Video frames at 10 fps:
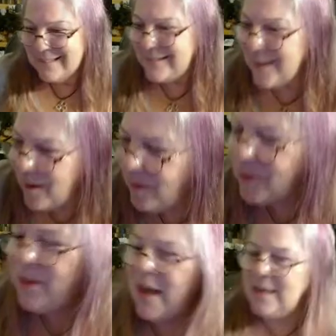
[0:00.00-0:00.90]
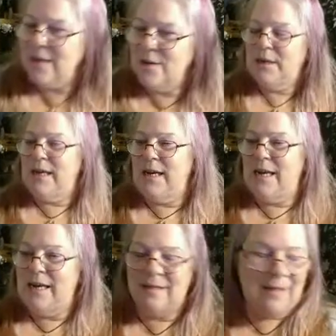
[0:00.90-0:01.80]
Really?
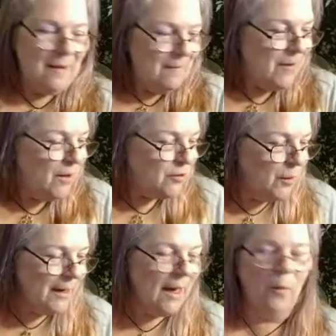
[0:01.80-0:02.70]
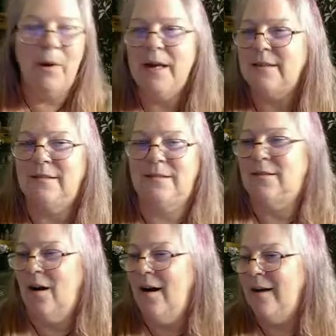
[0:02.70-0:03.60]
So thank you,
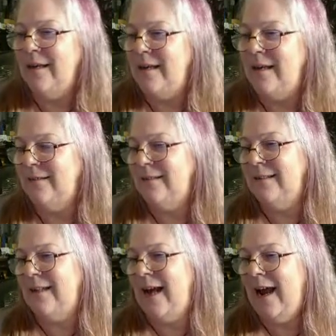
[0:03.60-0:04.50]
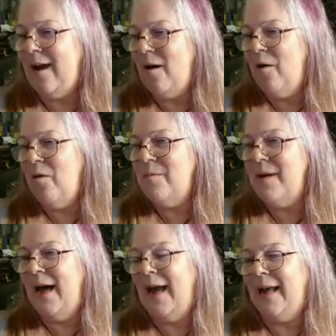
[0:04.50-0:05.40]
Keith. So we're
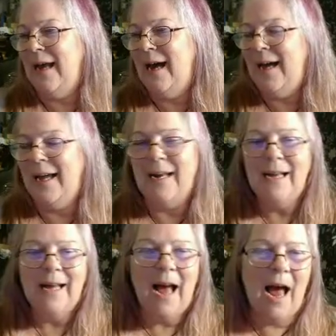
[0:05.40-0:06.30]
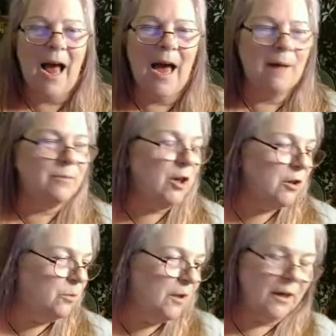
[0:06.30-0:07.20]
gonna start here today.
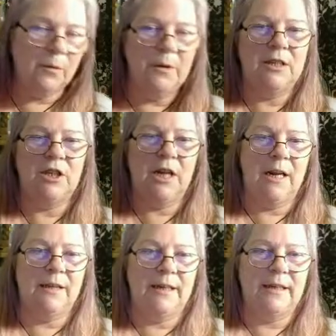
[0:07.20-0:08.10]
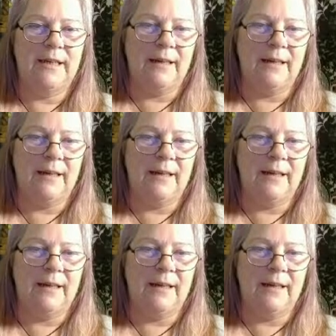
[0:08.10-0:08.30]
Oh my God.